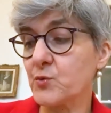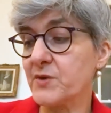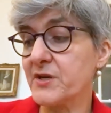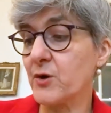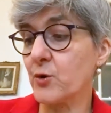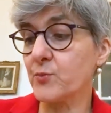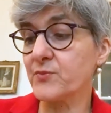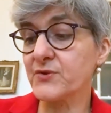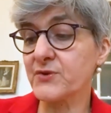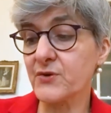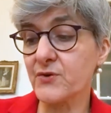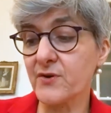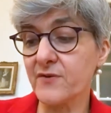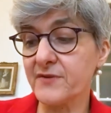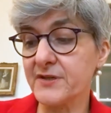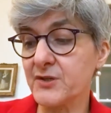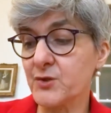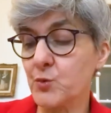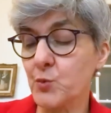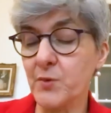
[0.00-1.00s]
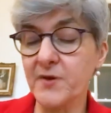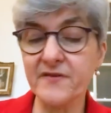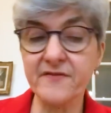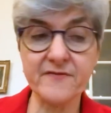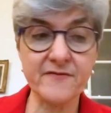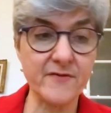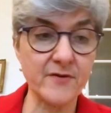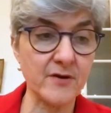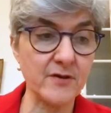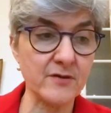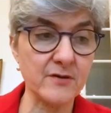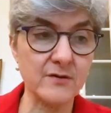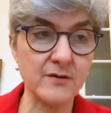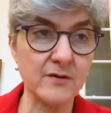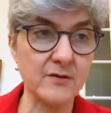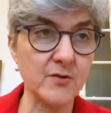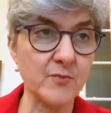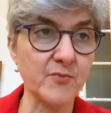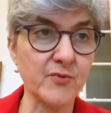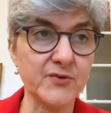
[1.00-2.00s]
We observe it with
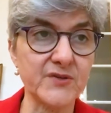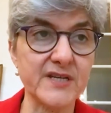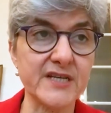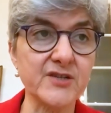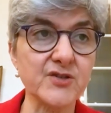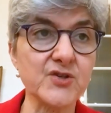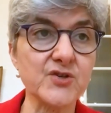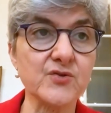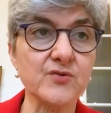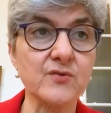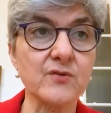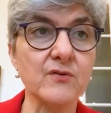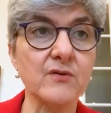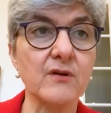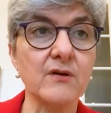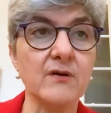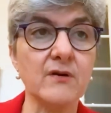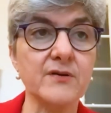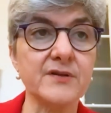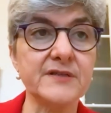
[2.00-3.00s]
the potential